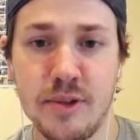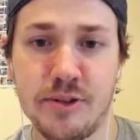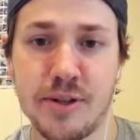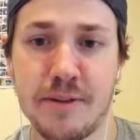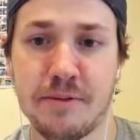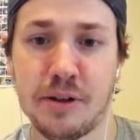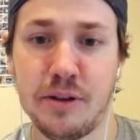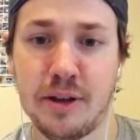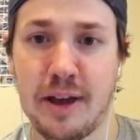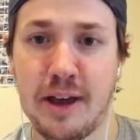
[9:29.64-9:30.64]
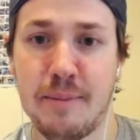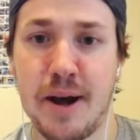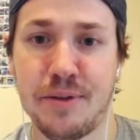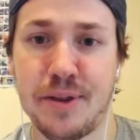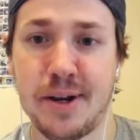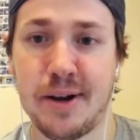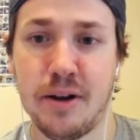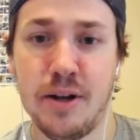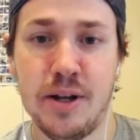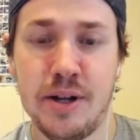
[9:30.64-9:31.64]
definitely look at him out there.
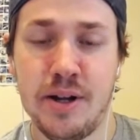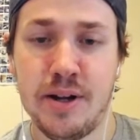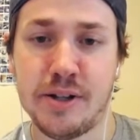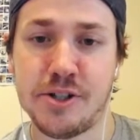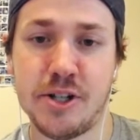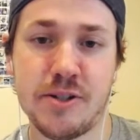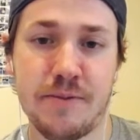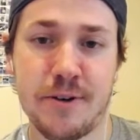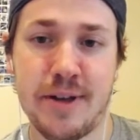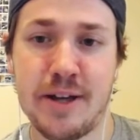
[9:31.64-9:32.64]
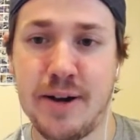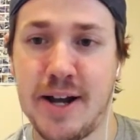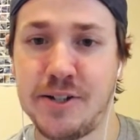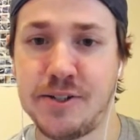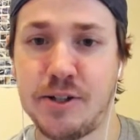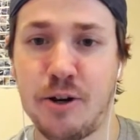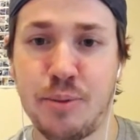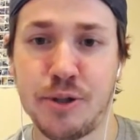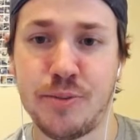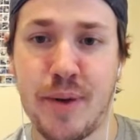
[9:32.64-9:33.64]
Justin Verlander had his start
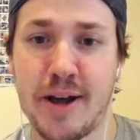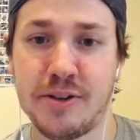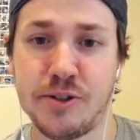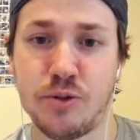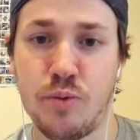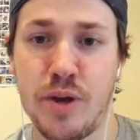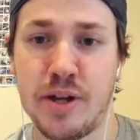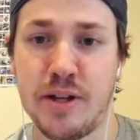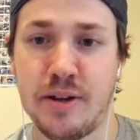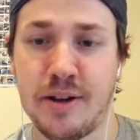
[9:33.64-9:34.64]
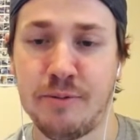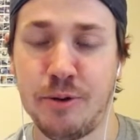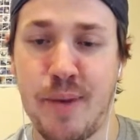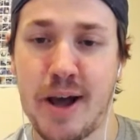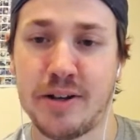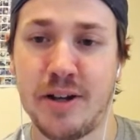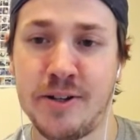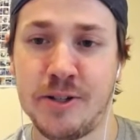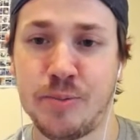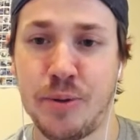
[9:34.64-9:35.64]
pushed back this week with back
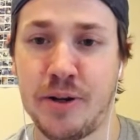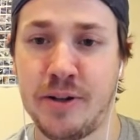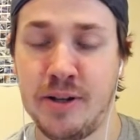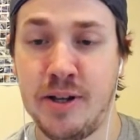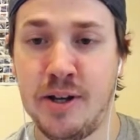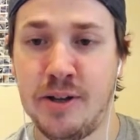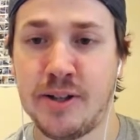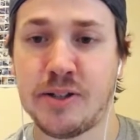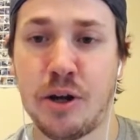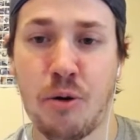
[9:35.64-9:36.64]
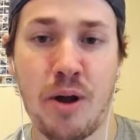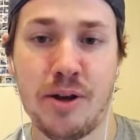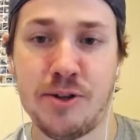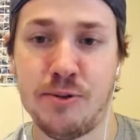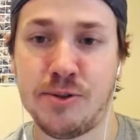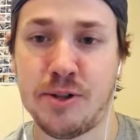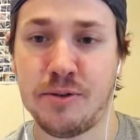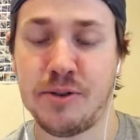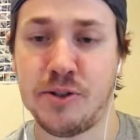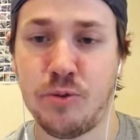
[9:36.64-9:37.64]
tightness, but that's going to create a
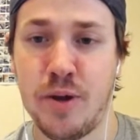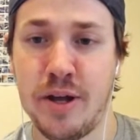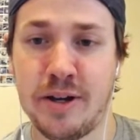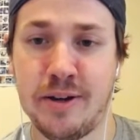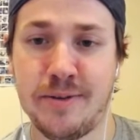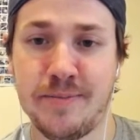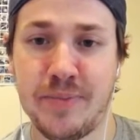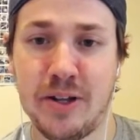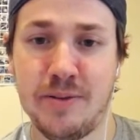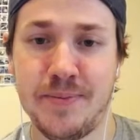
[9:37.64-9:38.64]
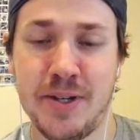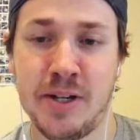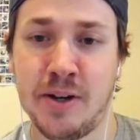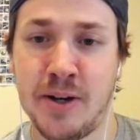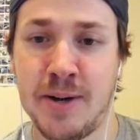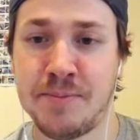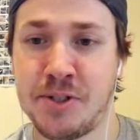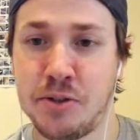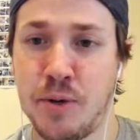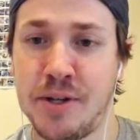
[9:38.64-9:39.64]
2-start this week. I'm
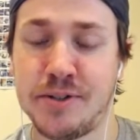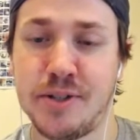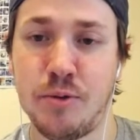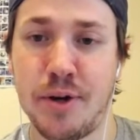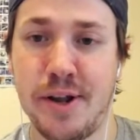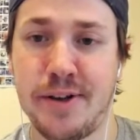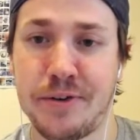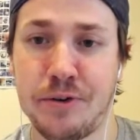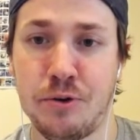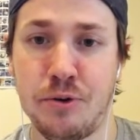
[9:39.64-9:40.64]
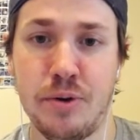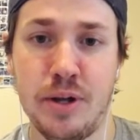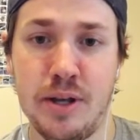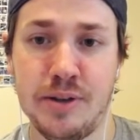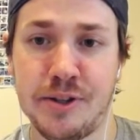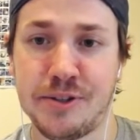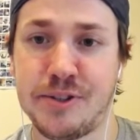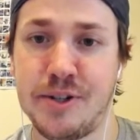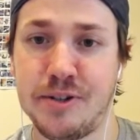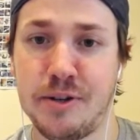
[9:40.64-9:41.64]
still waiting to see what he can do this
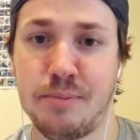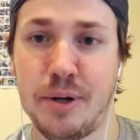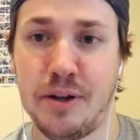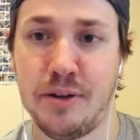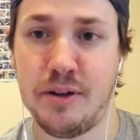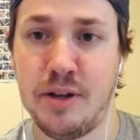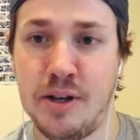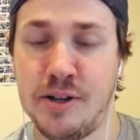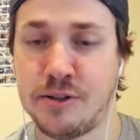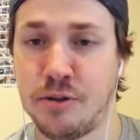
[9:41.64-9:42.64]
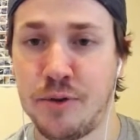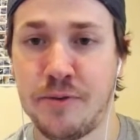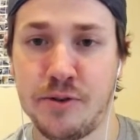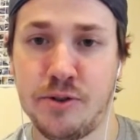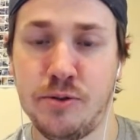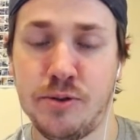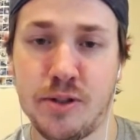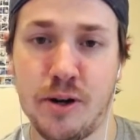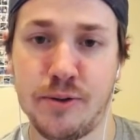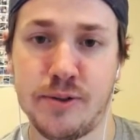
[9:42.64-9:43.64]
season, but he's cleared for his 2
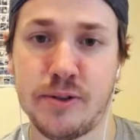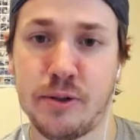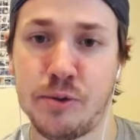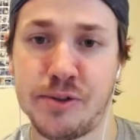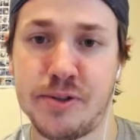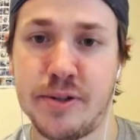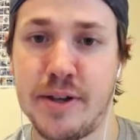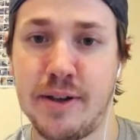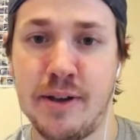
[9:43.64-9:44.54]
starts, so we'll see.